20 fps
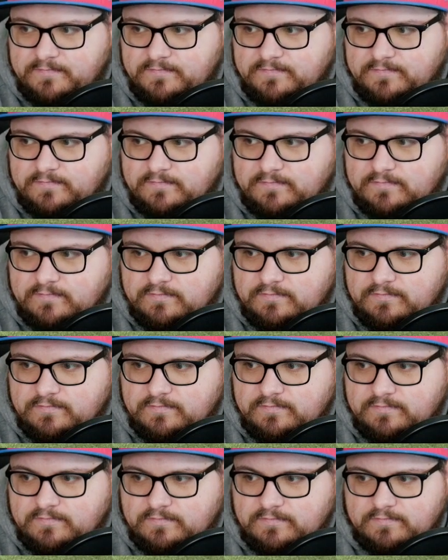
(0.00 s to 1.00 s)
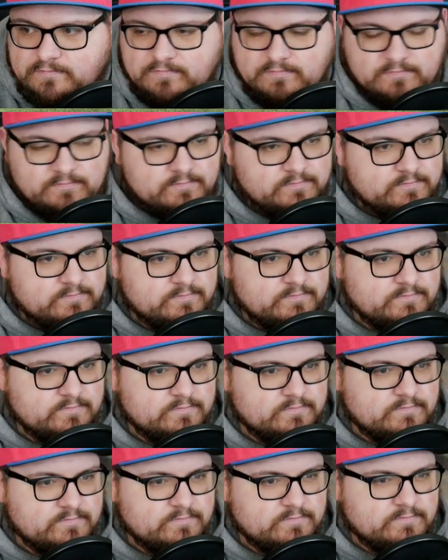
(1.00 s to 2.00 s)

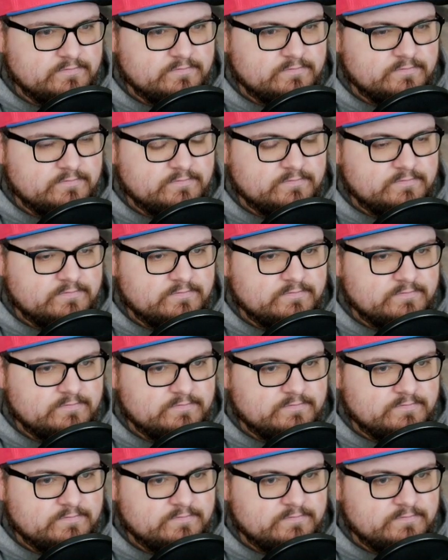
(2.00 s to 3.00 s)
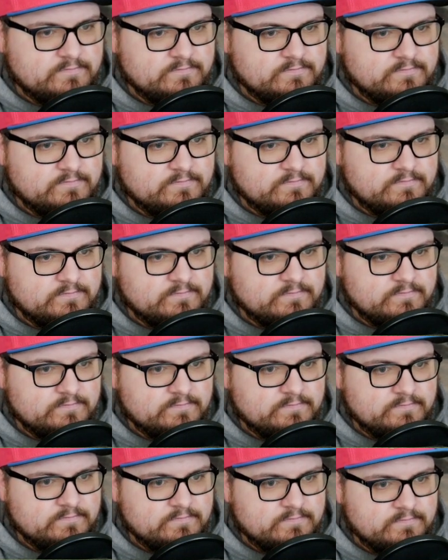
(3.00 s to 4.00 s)

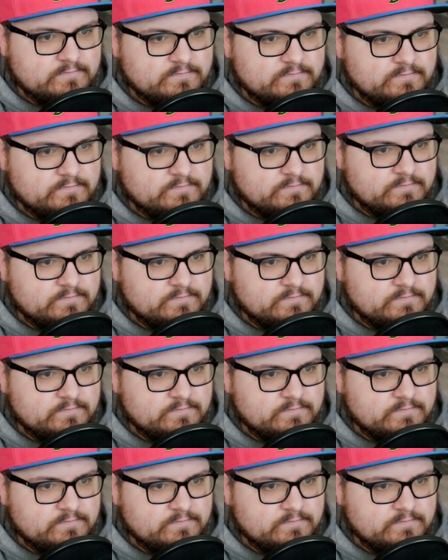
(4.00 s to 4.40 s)
Nothing is said.